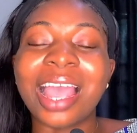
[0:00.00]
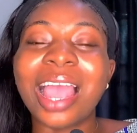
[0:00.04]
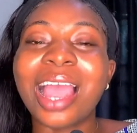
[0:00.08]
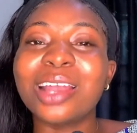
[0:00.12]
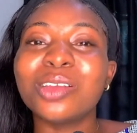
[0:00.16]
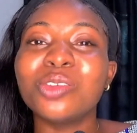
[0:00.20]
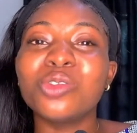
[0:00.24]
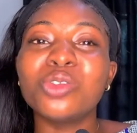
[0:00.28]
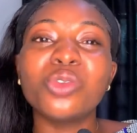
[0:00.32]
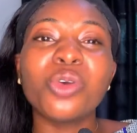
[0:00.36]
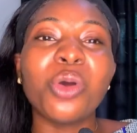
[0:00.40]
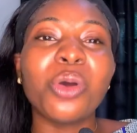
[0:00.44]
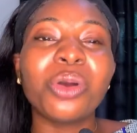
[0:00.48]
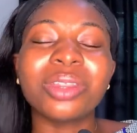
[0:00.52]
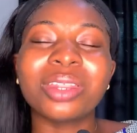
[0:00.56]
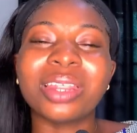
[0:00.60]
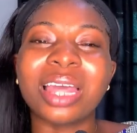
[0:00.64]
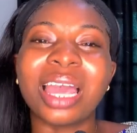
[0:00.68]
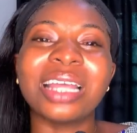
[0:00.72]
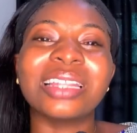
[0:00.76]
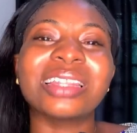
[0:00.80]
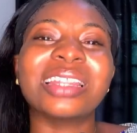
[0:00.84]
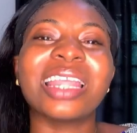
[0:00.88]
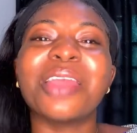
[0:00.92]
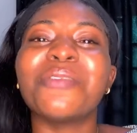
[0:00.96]
and know
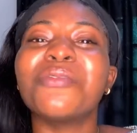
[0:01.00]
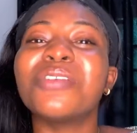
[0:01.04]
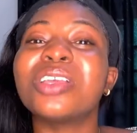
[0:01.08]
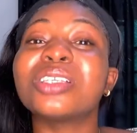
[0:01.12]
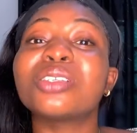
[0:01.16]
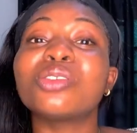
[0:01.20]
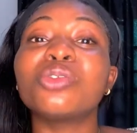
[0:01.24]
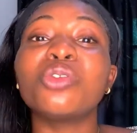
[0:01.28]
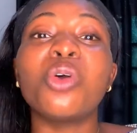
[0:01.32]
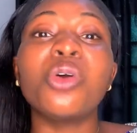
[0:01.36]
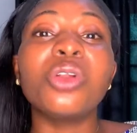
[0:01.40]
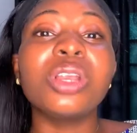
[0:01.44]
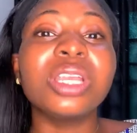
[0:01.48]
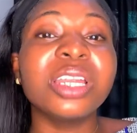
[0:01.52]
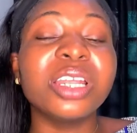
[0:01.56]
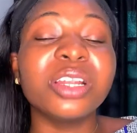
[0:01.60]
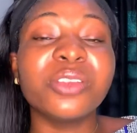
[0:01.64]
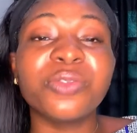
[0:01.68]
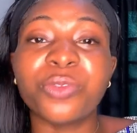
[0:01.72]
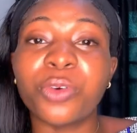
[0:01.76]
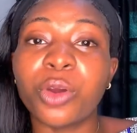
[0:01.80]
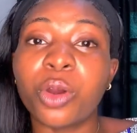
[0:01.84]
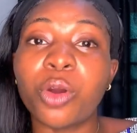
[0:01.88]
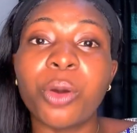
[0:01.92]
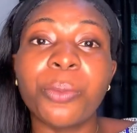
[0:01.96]
that there is no need for